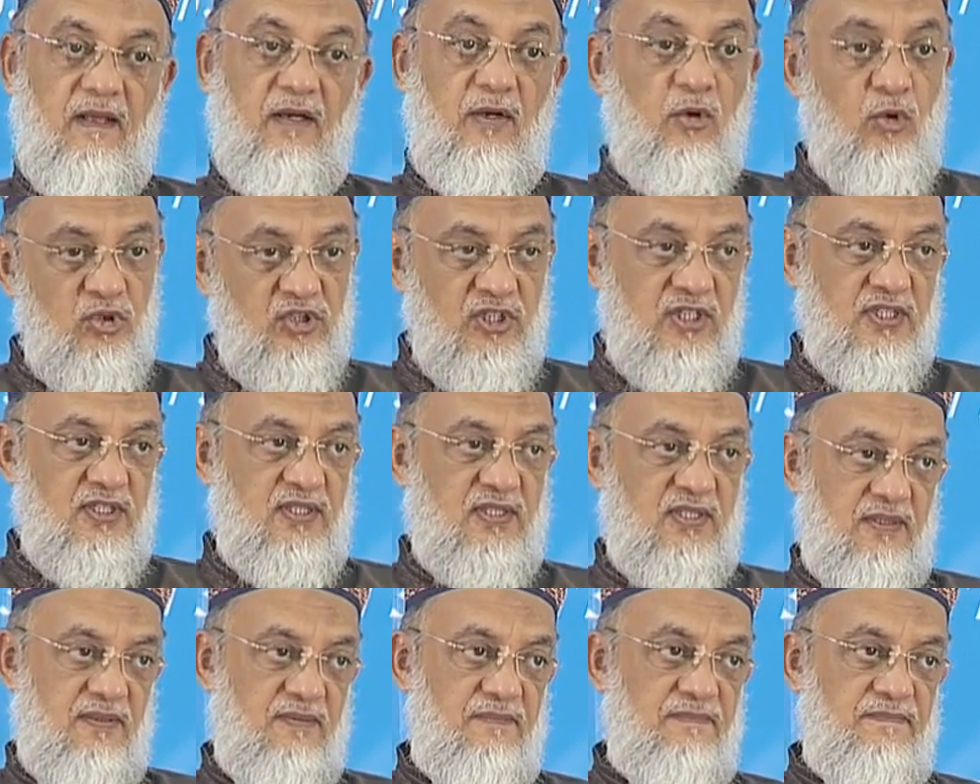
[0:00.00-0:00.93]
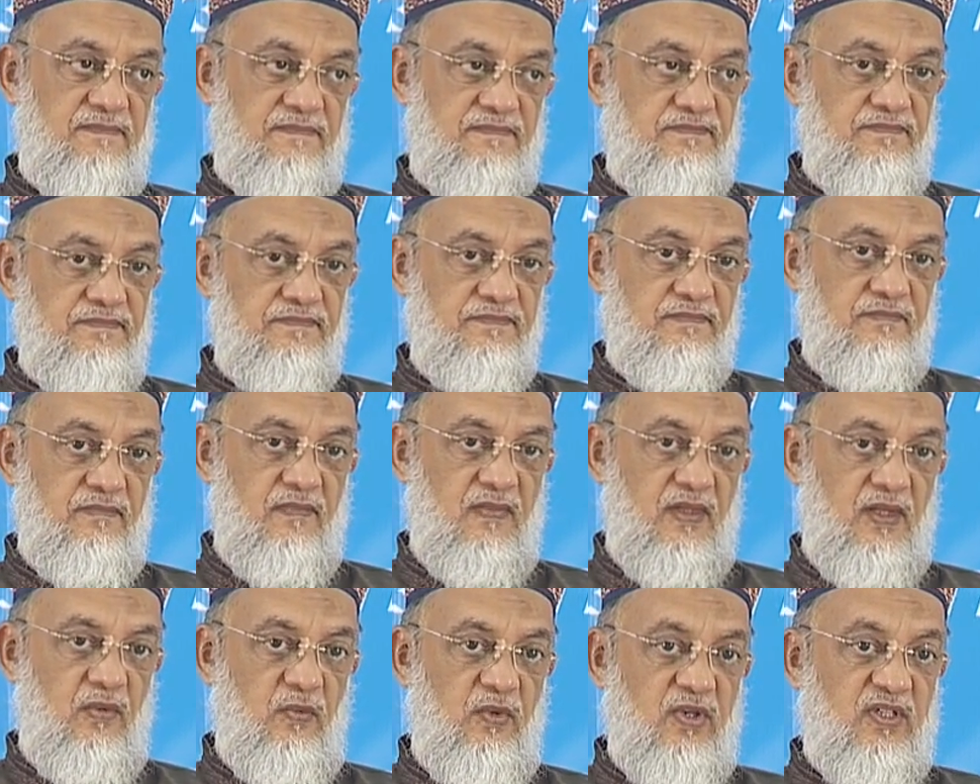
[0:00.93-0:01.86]
Losers.
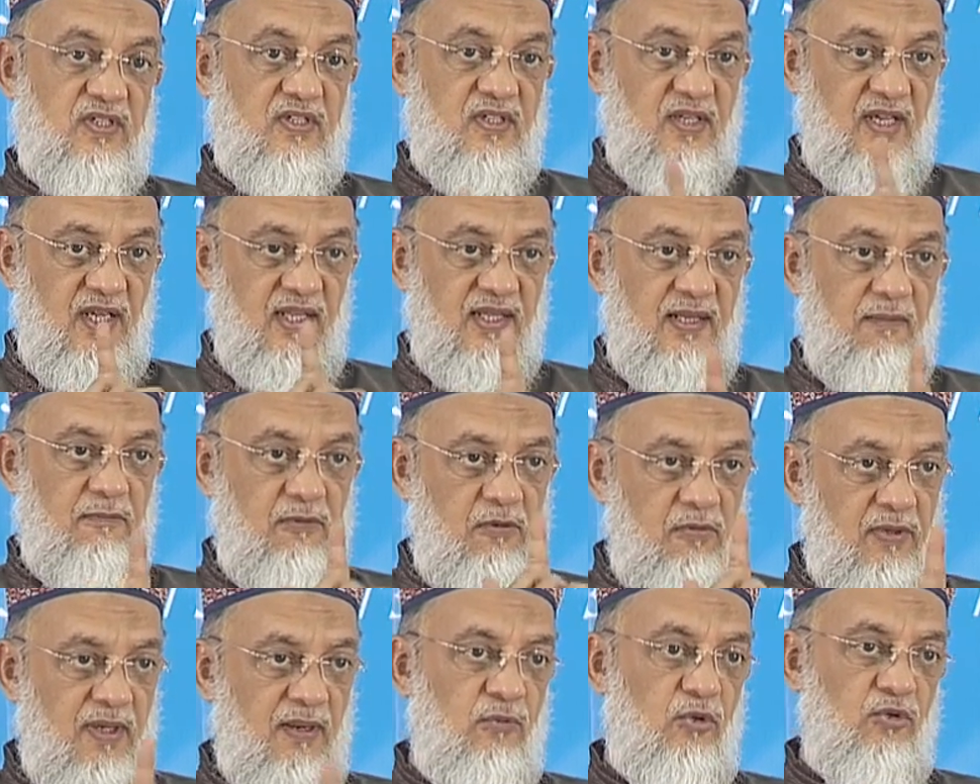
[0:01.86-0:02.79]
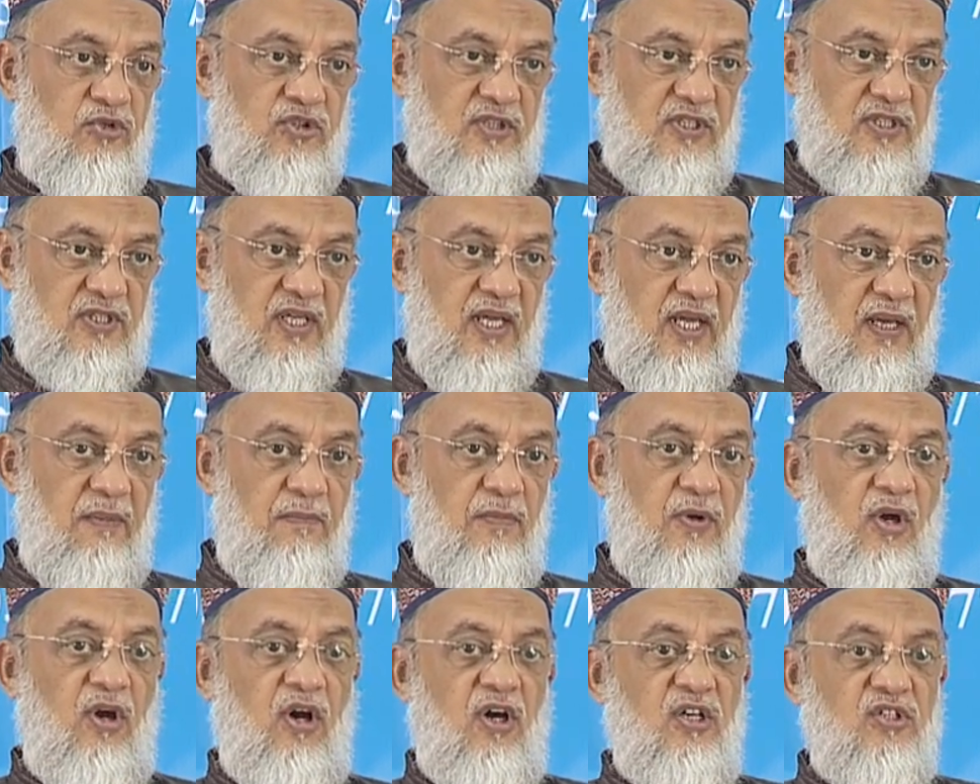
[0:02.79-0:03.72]
We train them to become losers
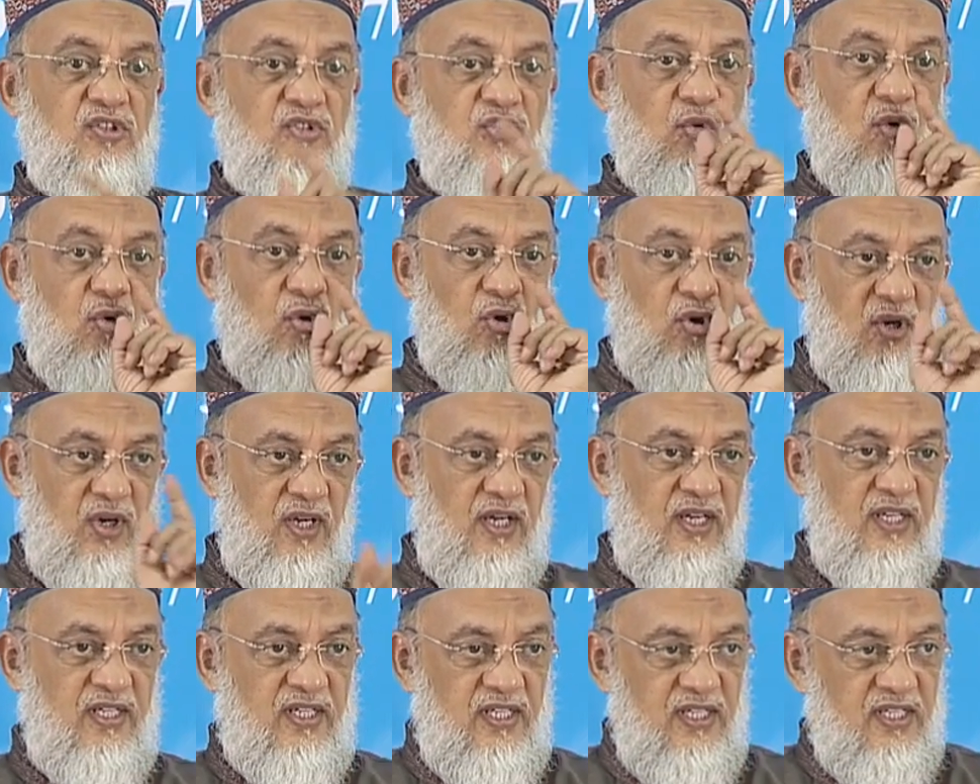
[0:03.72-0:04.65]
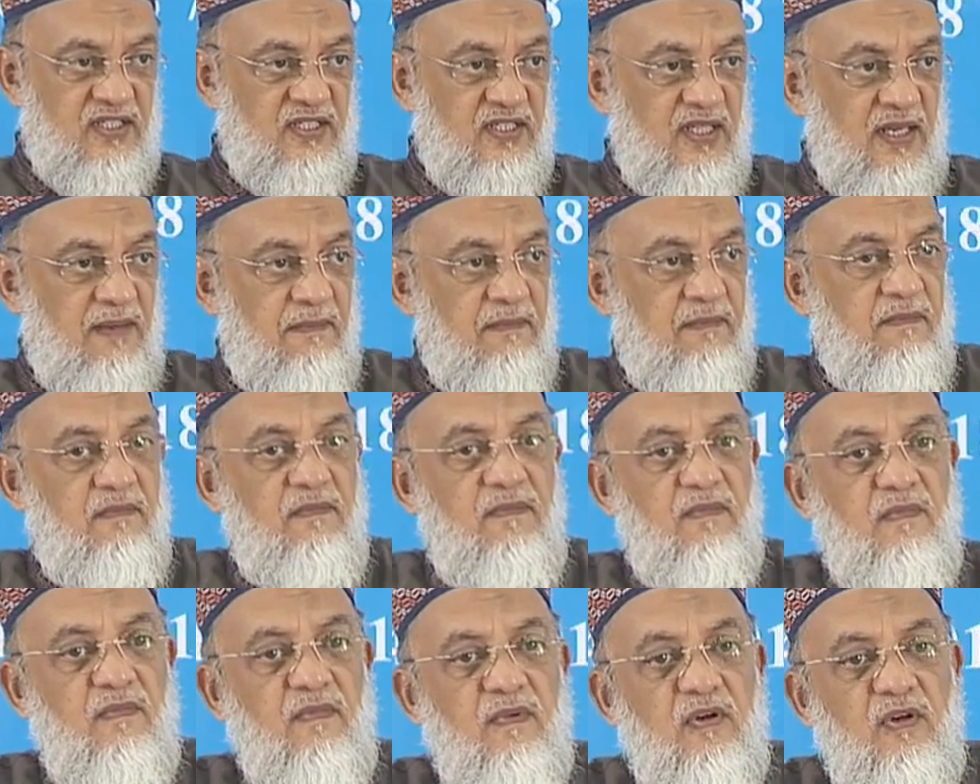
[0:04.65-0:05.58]
because you only teach them
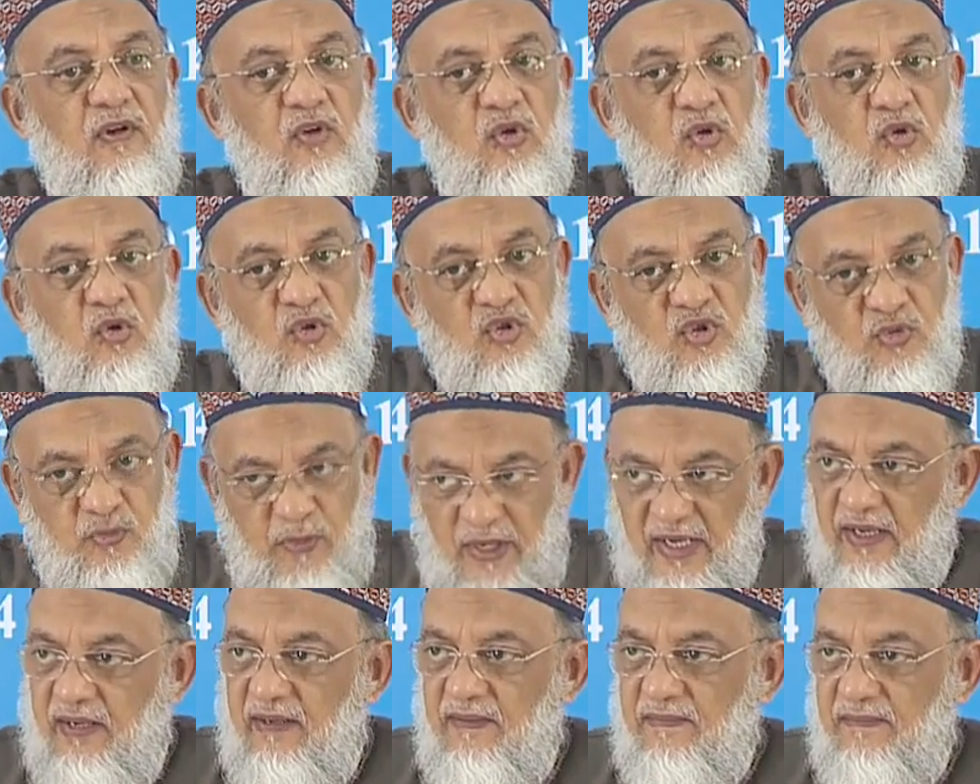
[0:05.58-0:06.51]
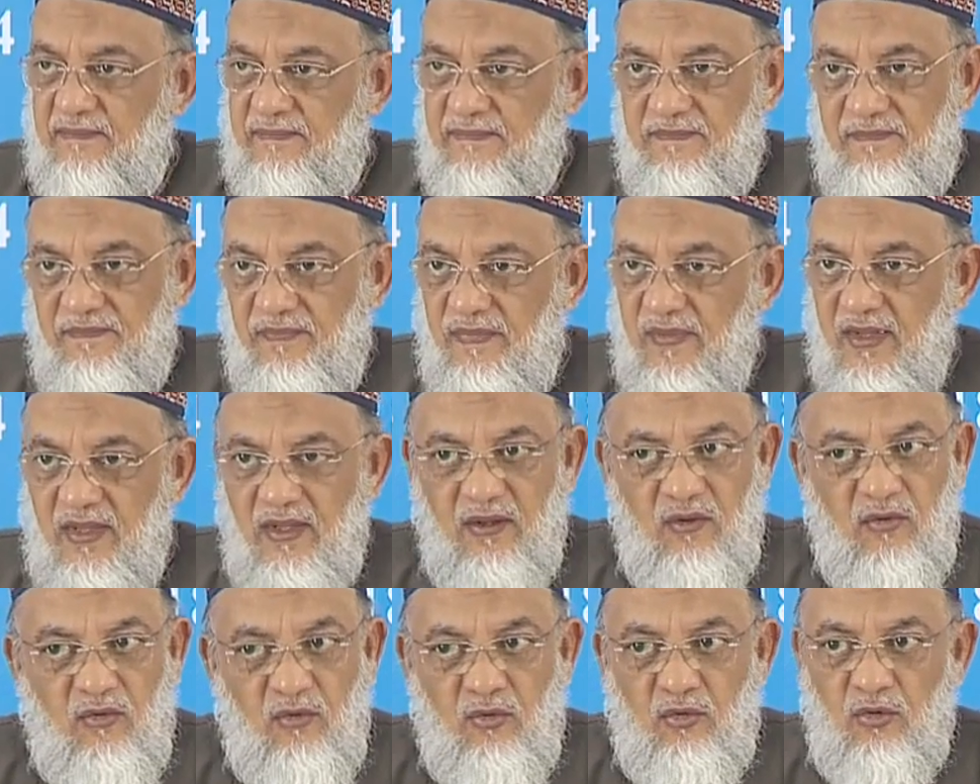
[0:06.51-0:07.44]
to spend.
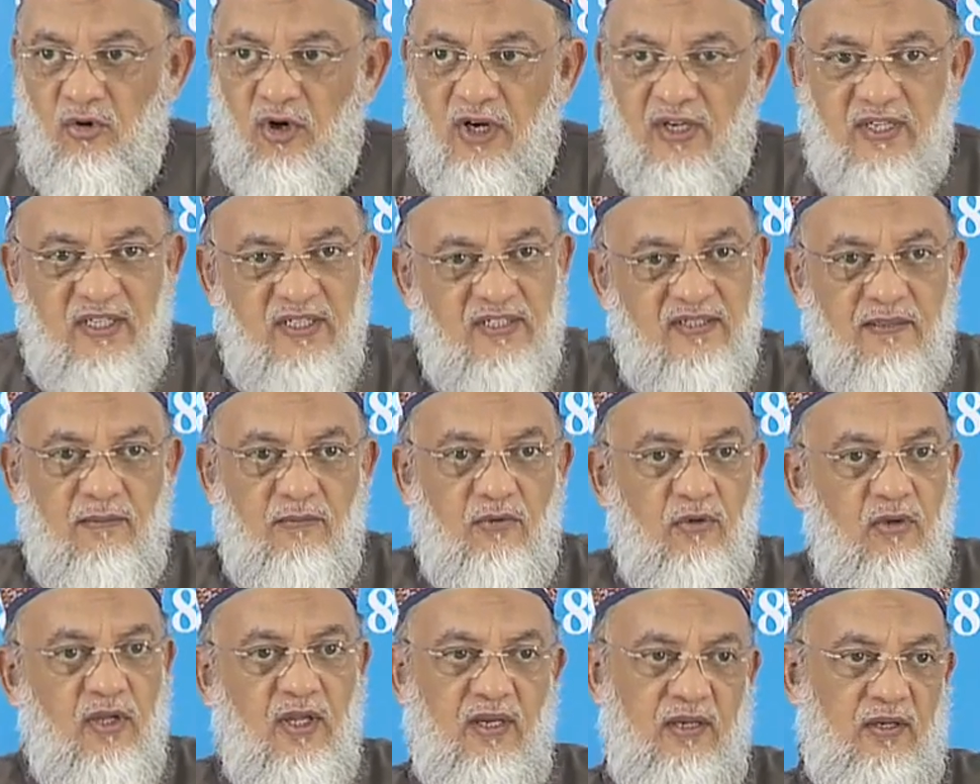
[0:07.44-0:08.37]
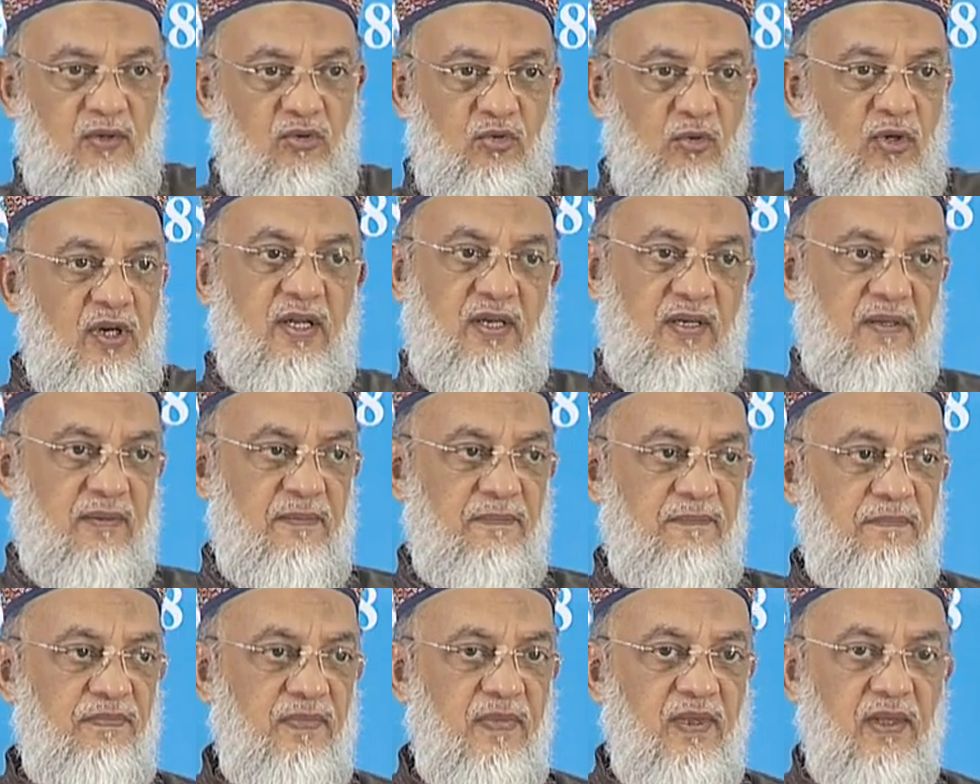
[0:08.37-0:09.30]
Do not teach them to learn, to earn.
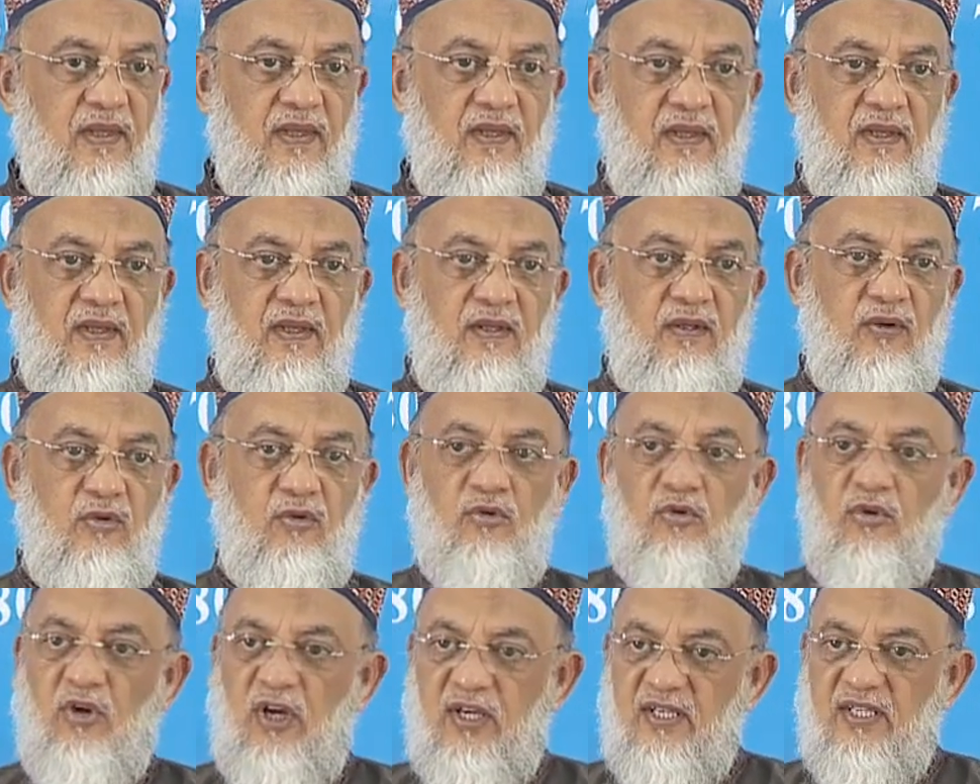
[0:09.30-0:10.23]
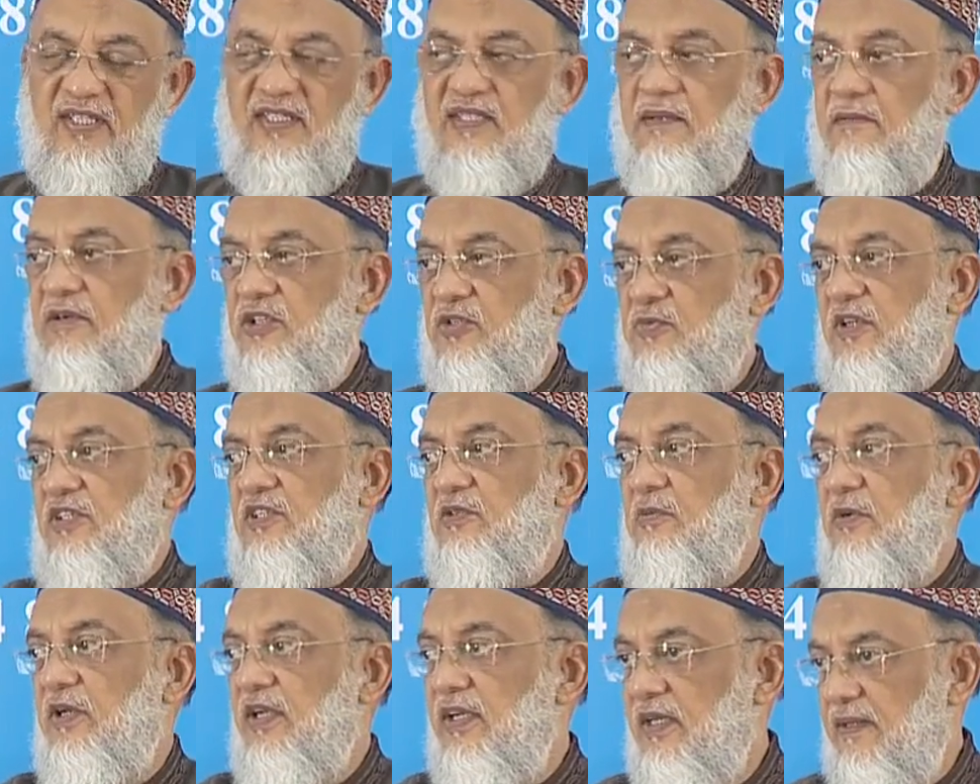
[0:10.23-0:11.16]
You do not teach them
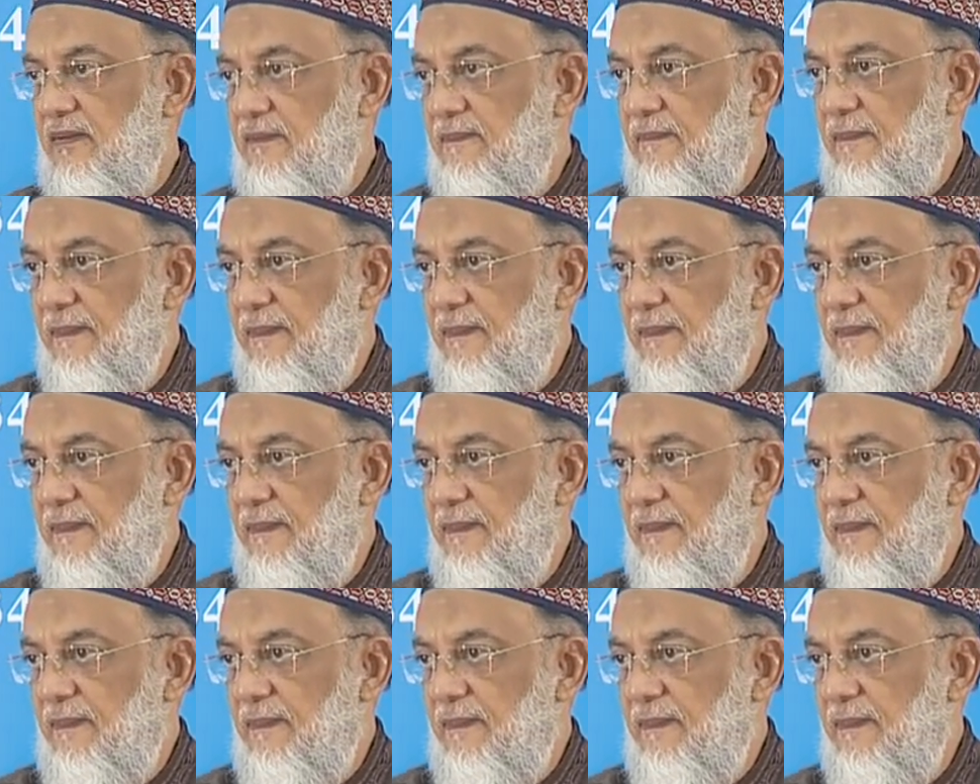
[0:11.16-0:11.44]
responsibility.